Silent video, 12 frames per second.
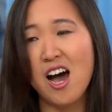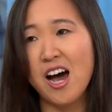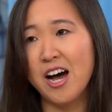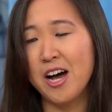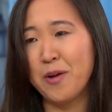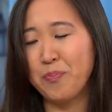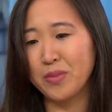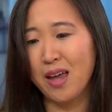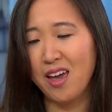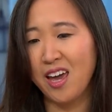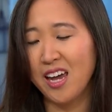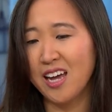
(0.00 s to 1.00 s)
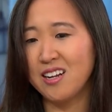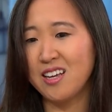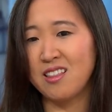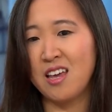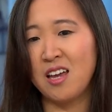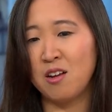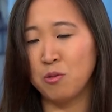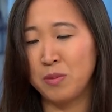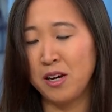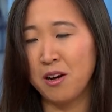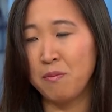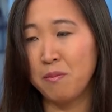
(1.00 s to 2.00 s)
And it'll
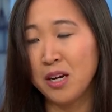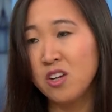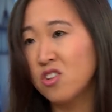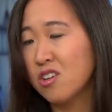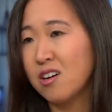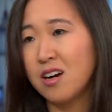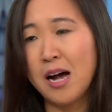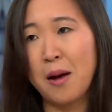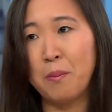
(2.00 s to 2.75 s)
be a major